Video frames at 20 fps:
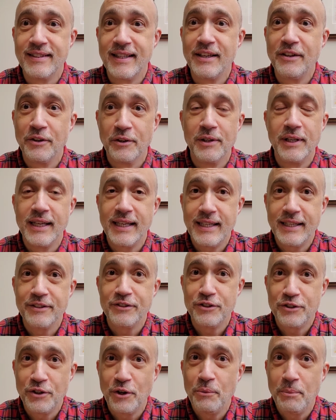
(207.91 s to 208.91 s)
that you'll like
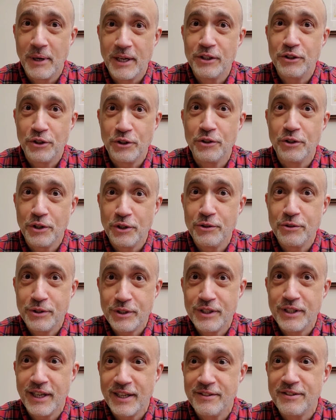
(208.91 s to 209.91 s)
it so much you'll use
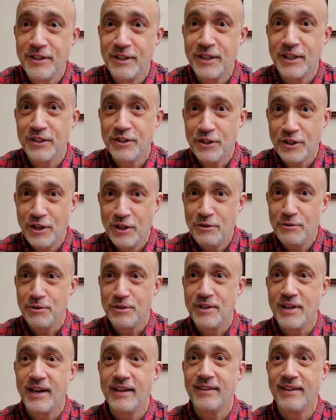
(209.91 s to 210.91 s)
it as an
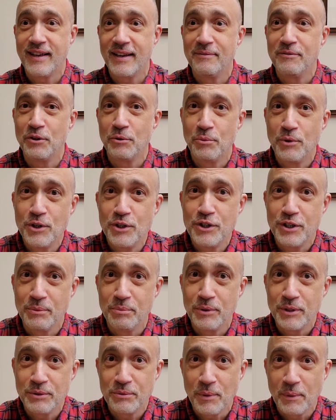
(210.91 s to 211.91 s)
excuse not to come to
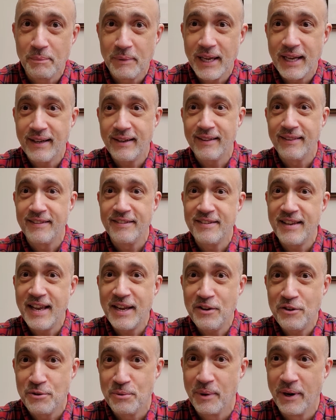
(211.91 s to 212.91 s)
worship once we're back in the
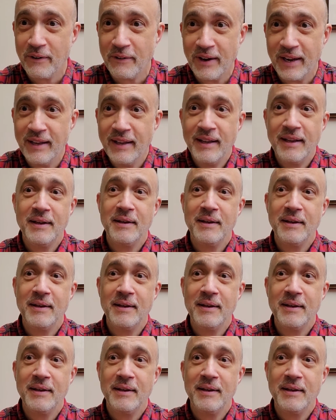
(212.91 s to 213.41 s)
sanctuary